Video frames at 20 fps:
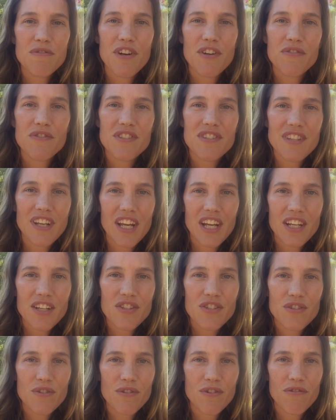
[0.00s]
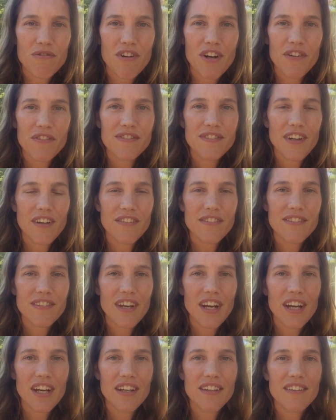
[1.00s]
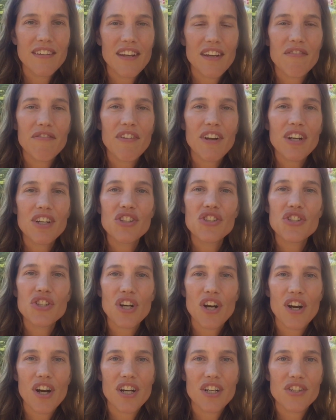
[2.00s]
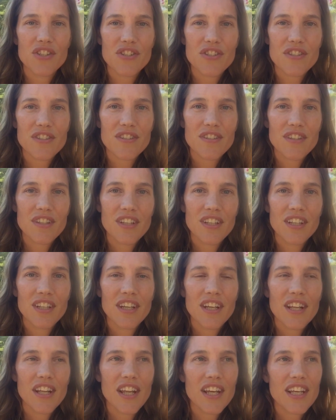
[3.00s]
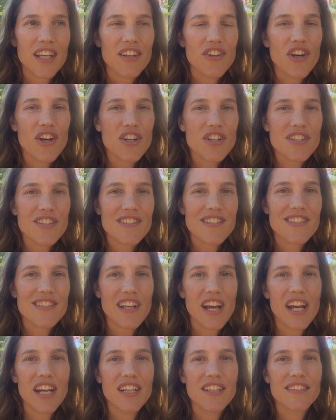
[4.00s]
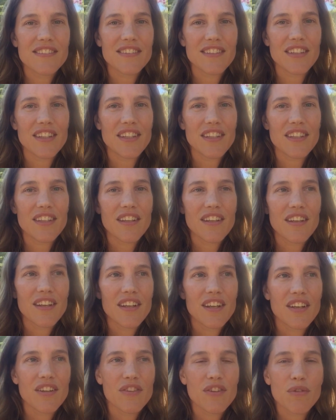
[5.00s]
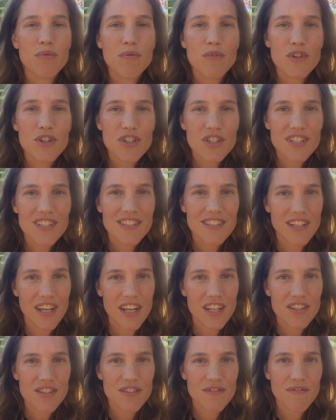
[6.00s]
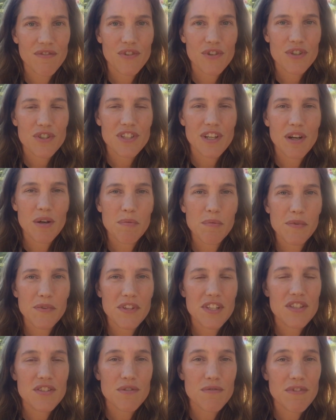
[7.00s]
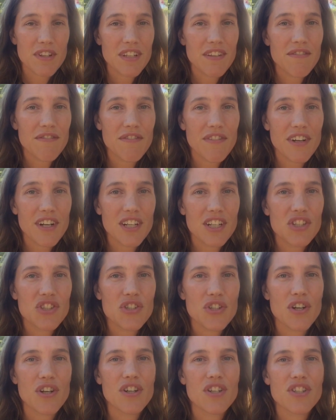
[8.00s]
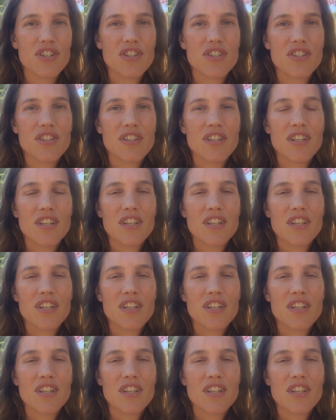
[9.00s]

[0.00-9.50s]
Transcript: around sex or around Tantra, they are very charged. Like in our society, the word sex, for example, is already very charged.